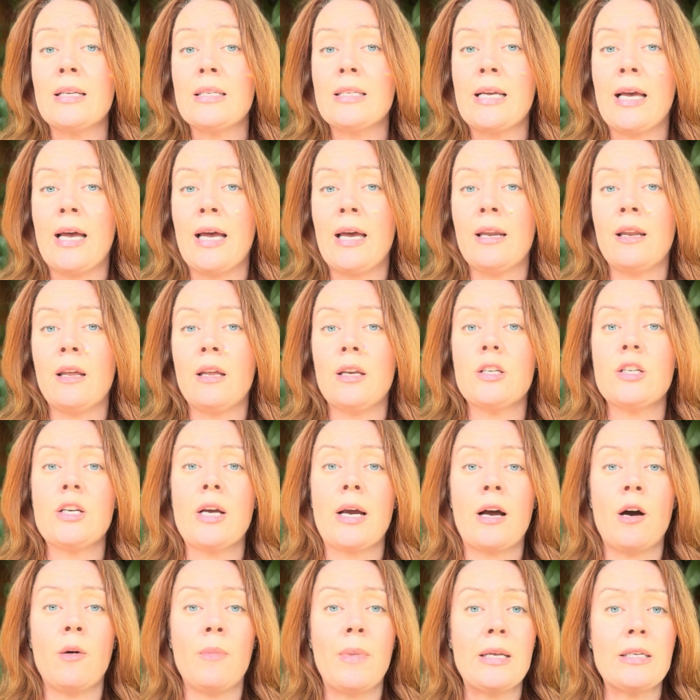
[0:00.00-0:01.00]
said,
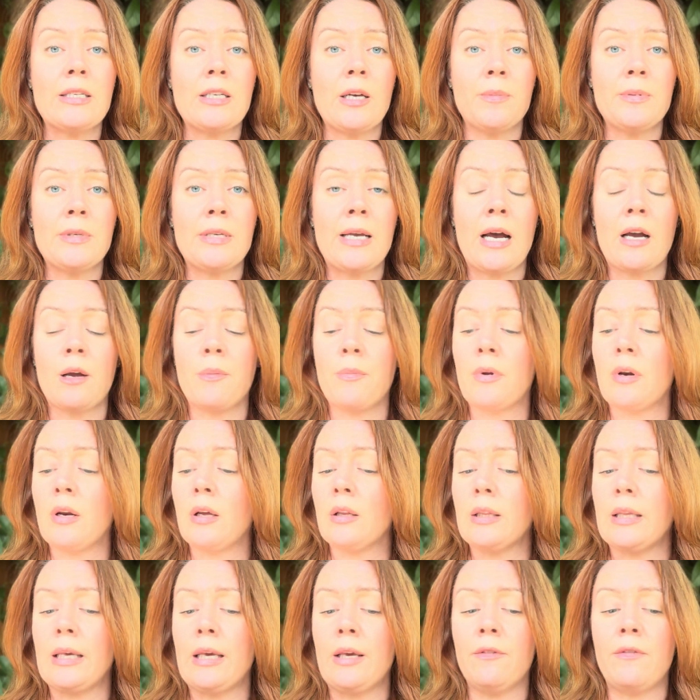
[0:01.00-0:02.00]
check out my Substack. I'm going to
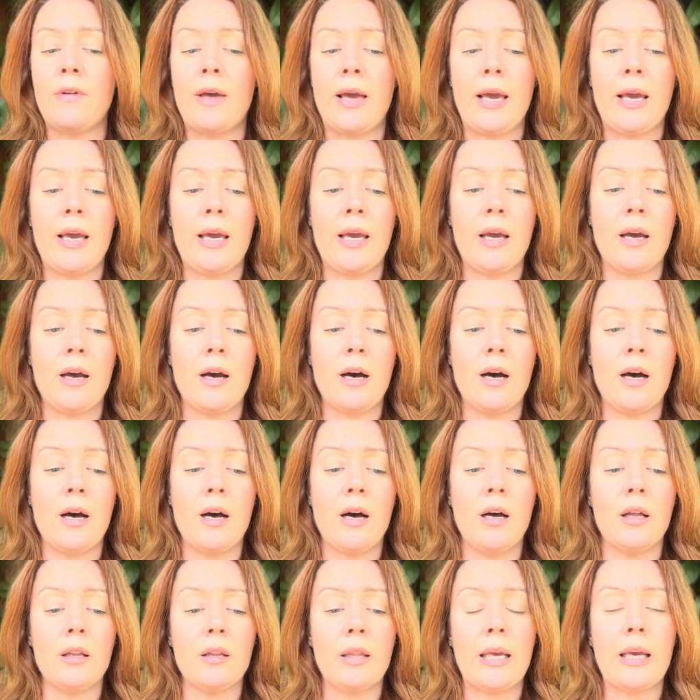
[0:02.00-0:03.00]
leave
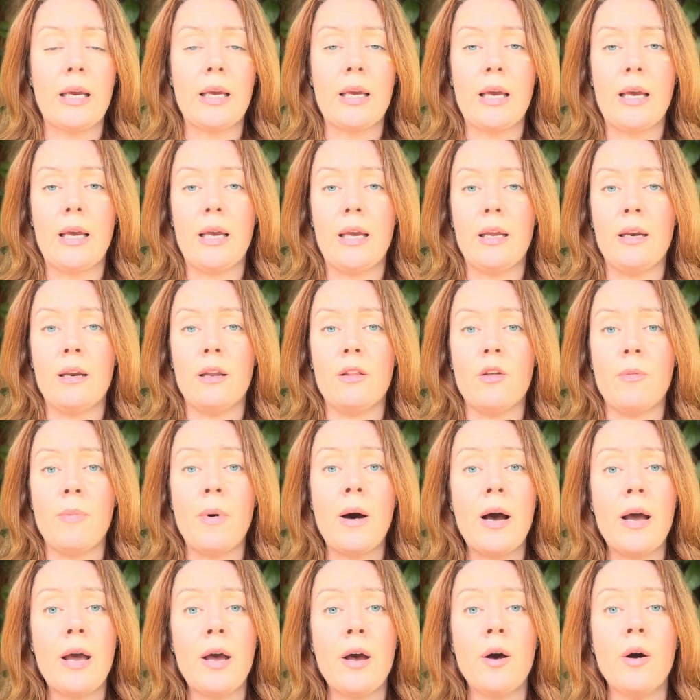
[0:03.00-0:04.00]
a link in the
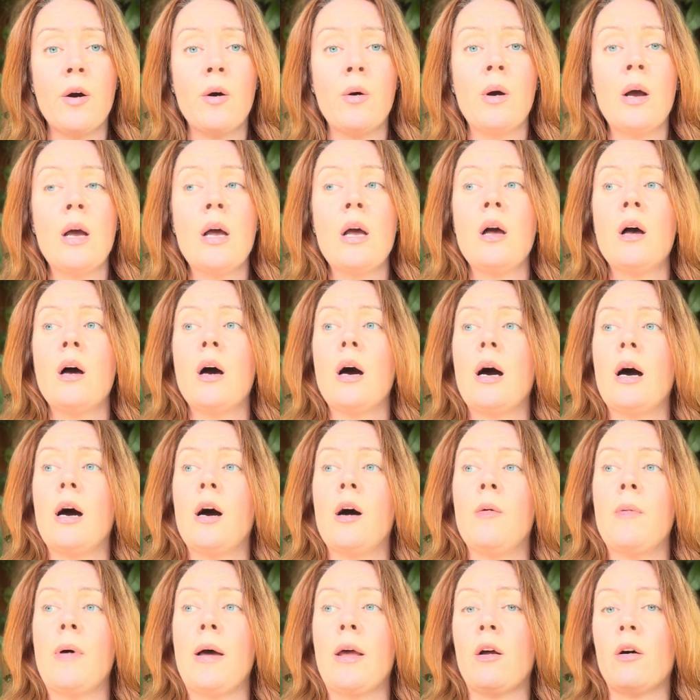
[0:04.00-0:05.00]
bio,
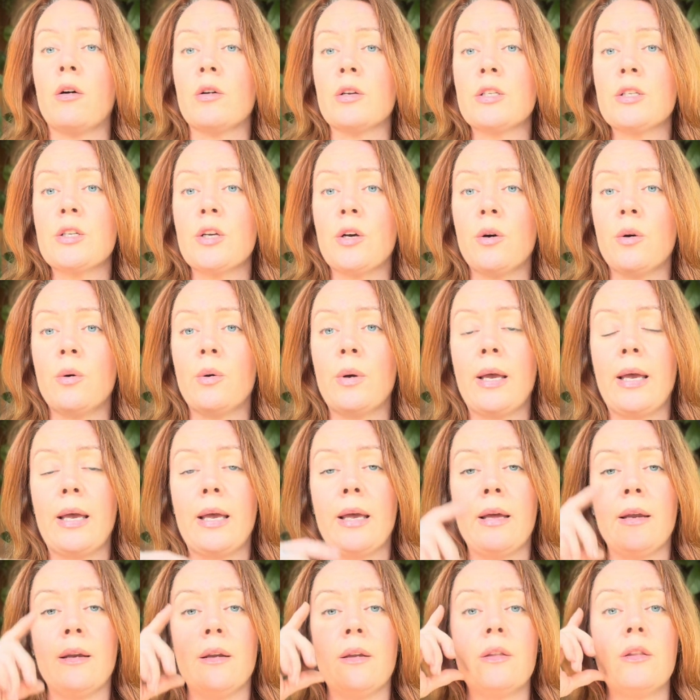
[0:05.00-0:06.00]
and also
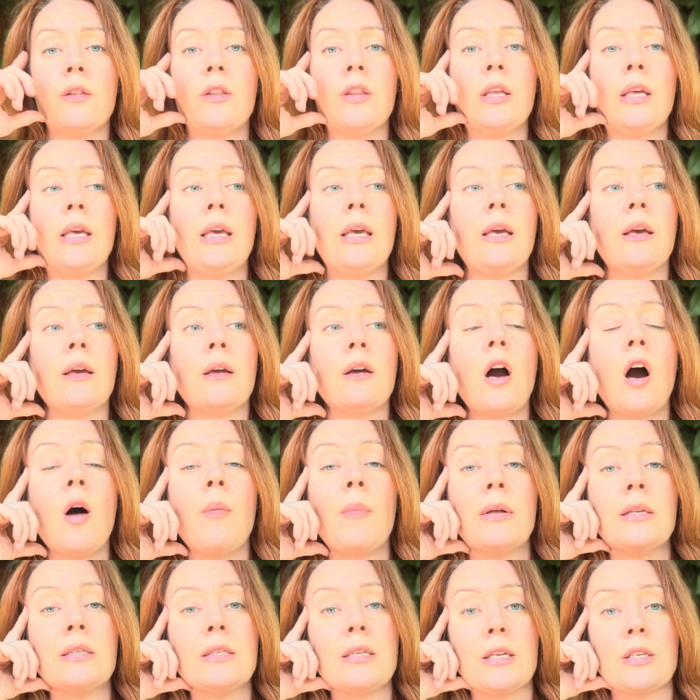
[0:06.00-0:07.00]
in the
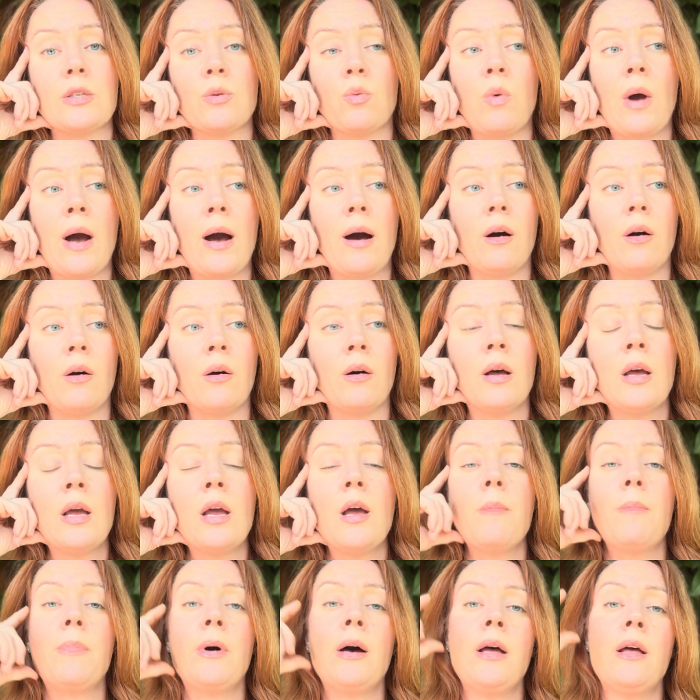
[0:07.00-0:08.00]
comments as well.
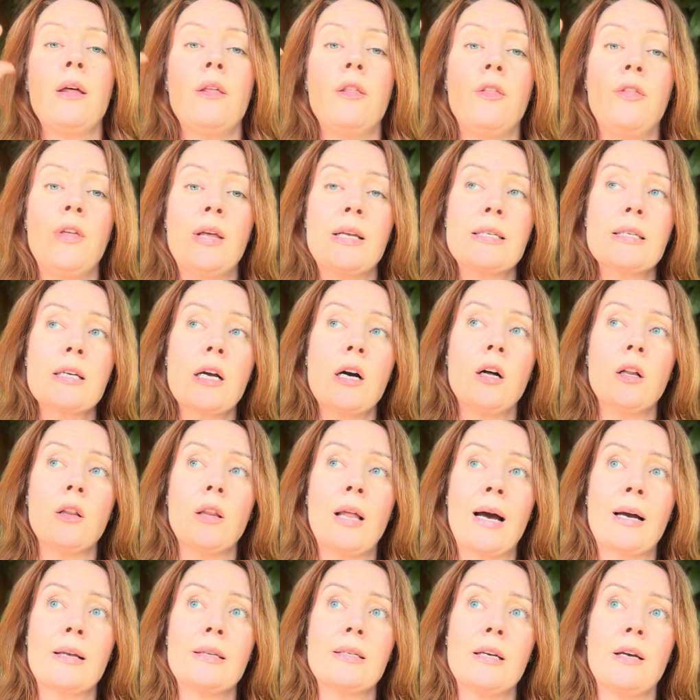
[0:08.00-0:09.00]
But this
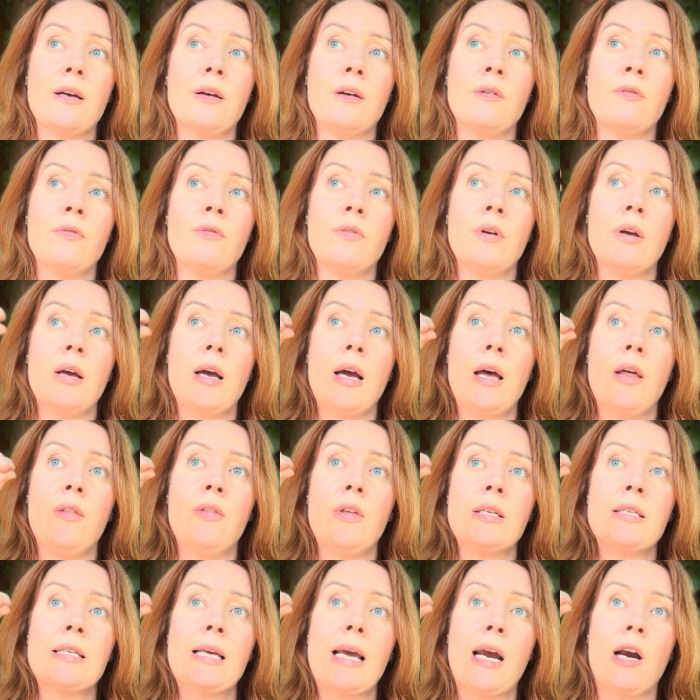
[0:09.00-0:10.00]
collective and
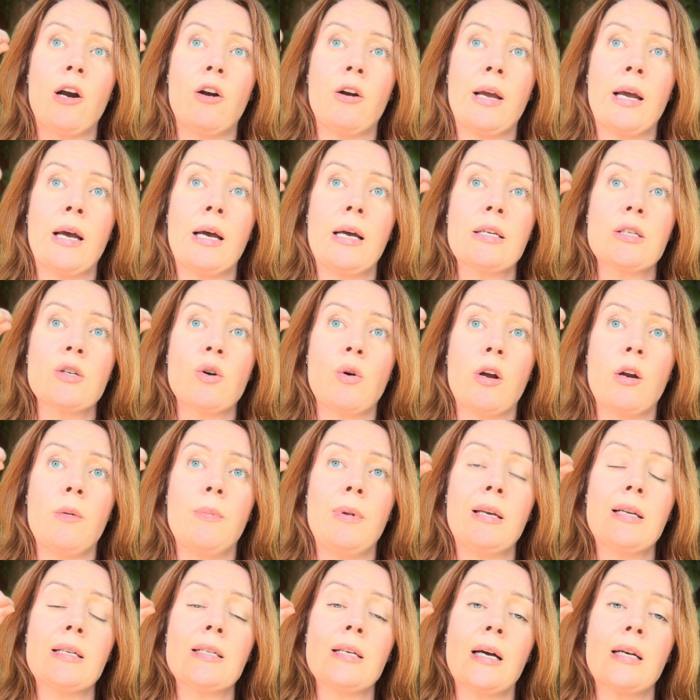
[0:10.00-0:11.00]
this area is going to be
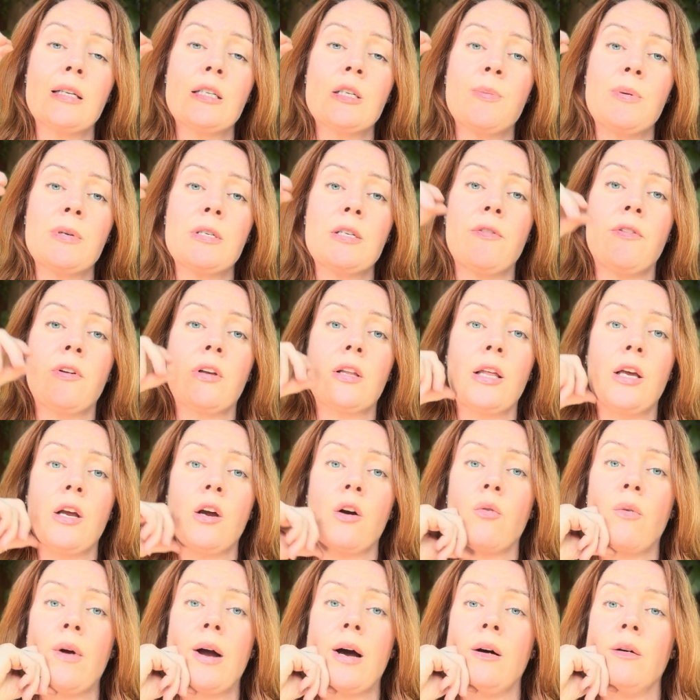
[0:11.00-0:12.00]
designed specifically
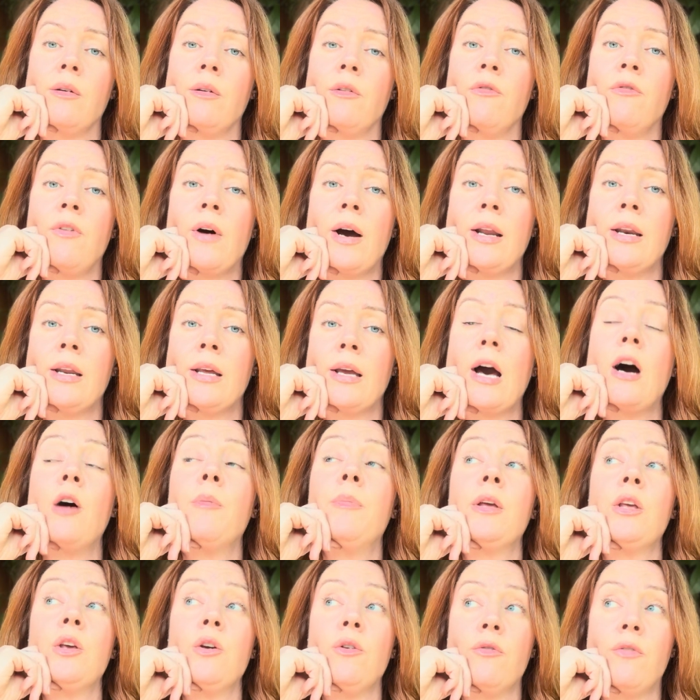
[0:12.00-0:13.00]
around
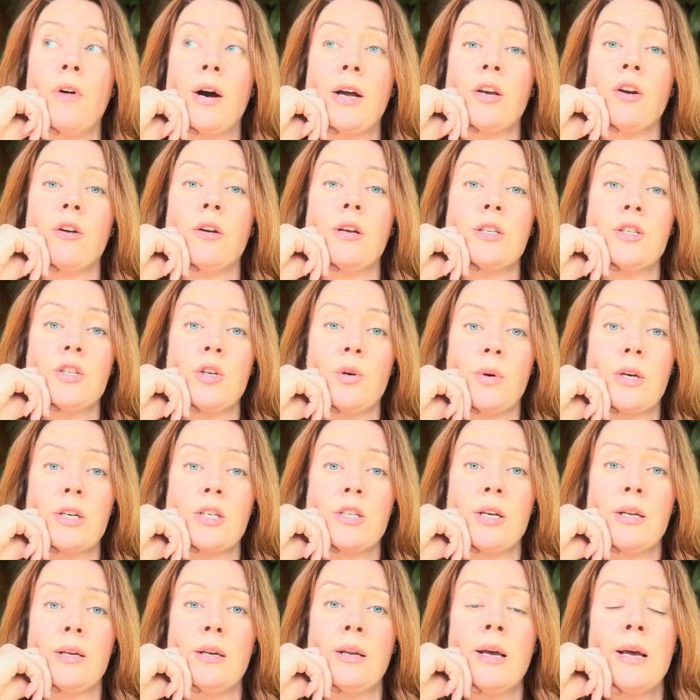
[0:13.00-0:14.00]
helping you find your
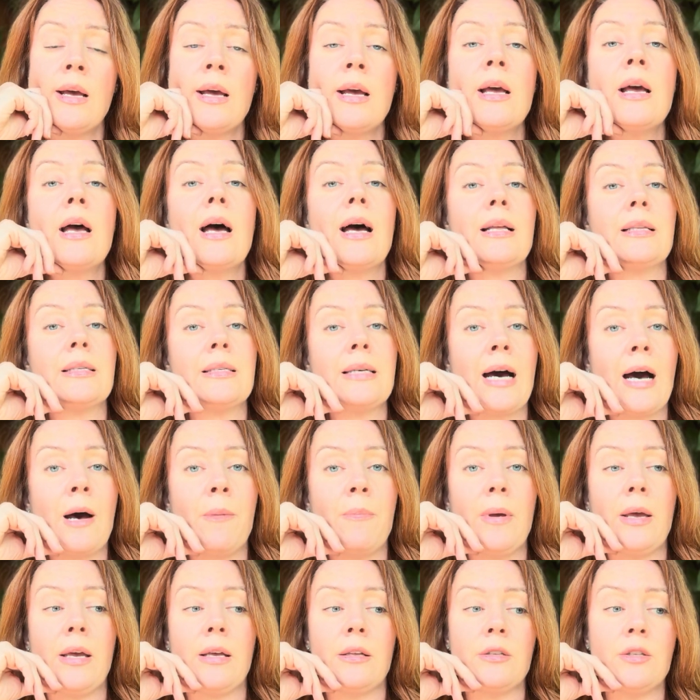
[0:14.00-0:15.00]
intuition and
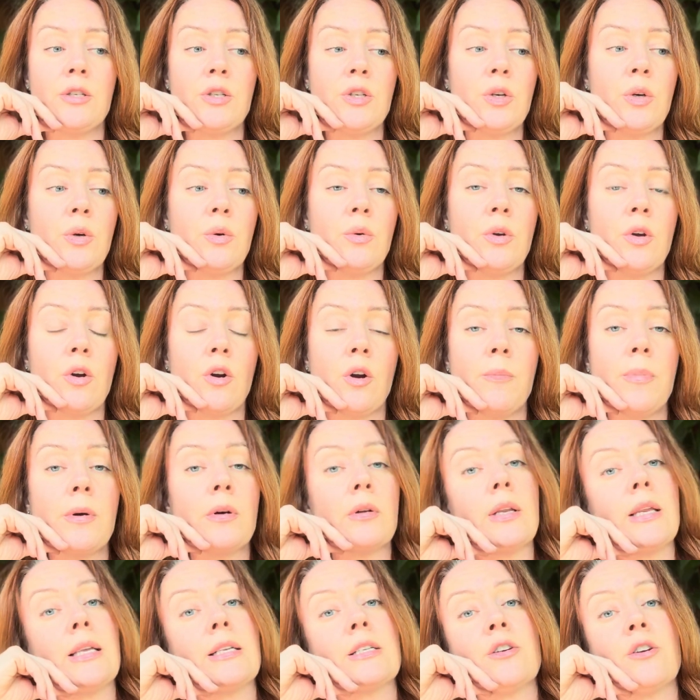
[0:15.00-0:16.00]
tap into your
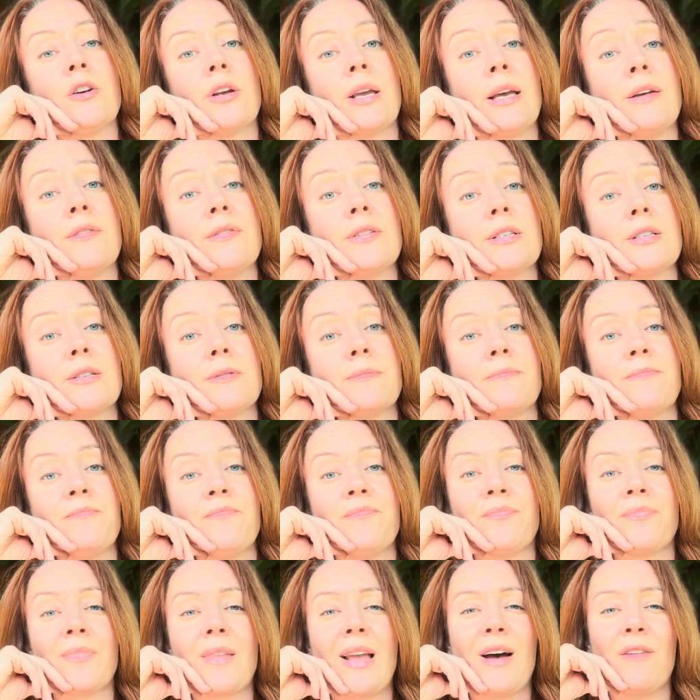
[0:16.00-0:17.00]
abilities and your gifts.
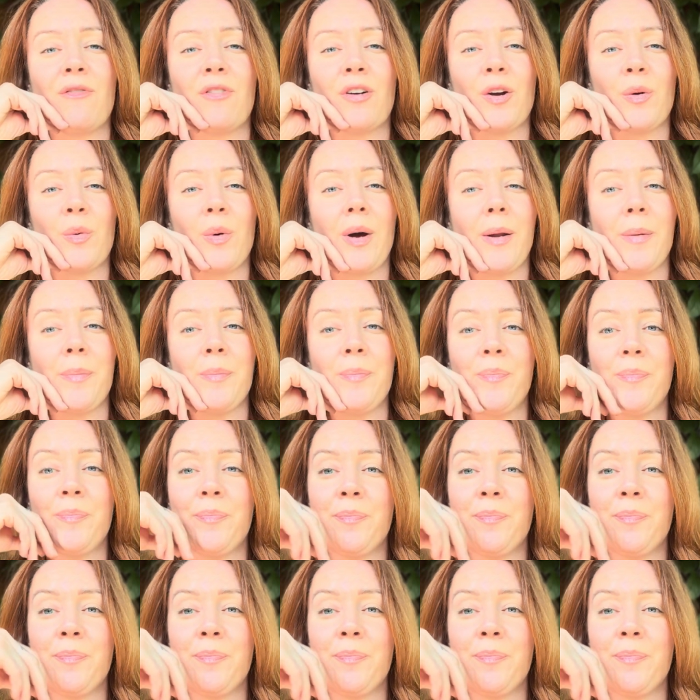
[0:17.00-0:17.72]
Have a good one.